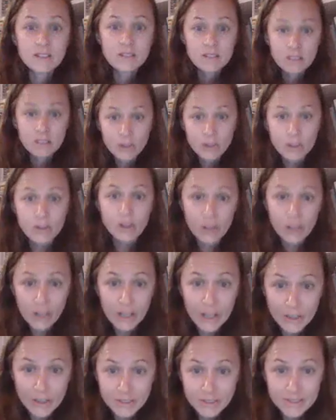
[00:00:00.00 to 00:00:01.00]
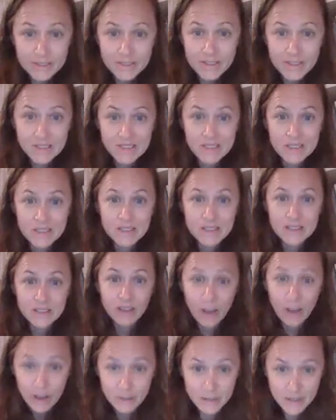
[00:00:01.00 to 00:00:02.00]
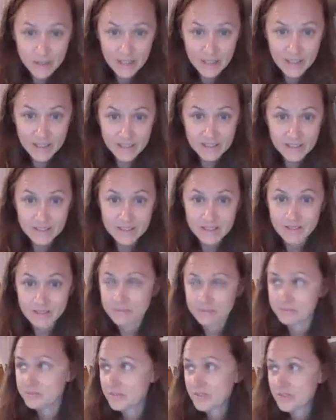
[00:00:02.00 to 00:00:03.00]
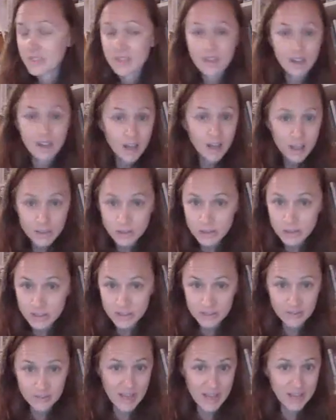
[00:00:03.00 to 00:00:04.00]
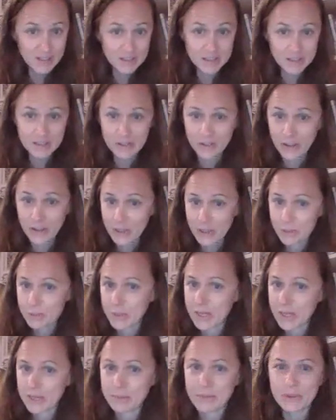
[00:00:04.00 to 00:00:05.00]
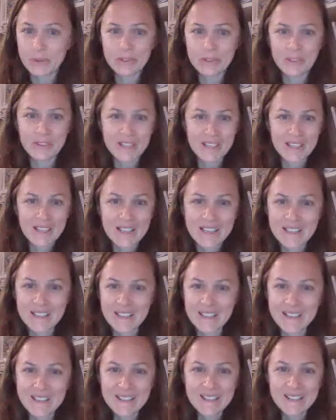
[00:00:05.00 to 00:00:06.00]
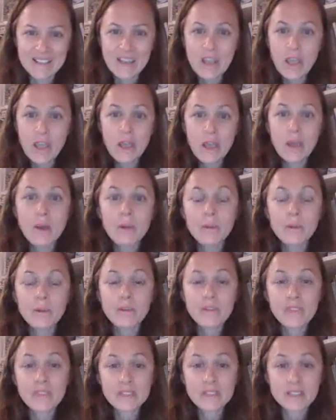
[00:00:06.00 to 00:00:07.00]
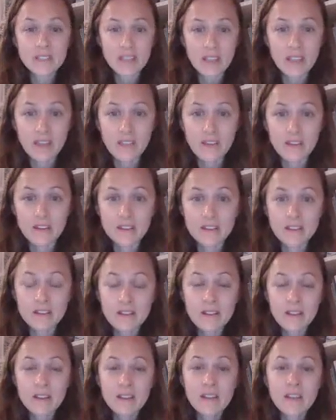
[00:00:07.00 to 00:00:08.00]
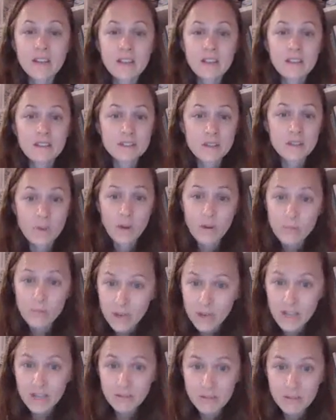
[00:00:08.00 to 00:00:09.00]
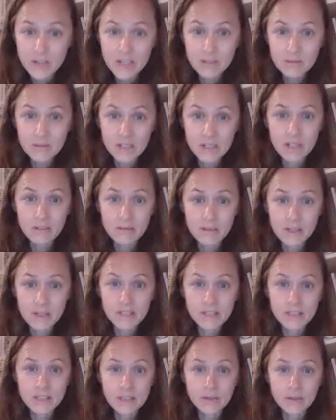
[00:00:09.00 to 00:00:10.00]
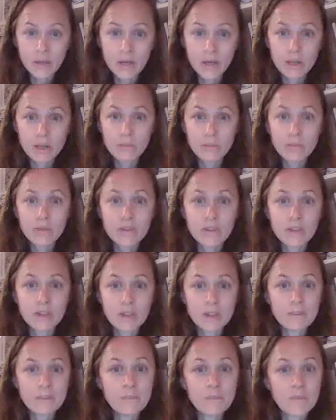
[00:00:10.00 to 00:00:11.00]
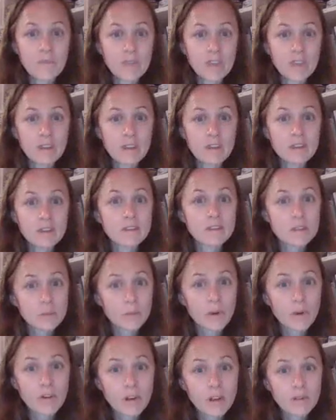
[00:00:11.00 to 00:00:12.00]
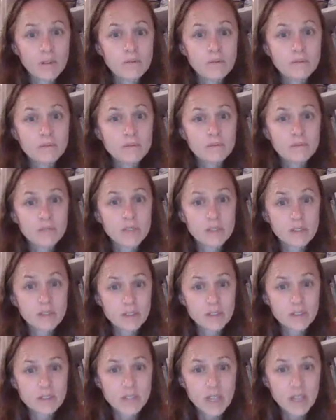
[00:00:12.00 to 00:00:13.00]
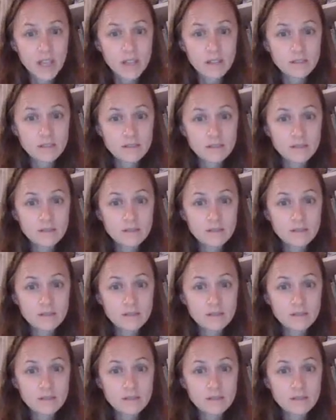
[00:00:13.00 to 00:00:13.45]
you're not alone. I feel it. Hundreds of thousands of other people feel it. We're in this together. So I really, really, really, really do hope that tomorrow is a good day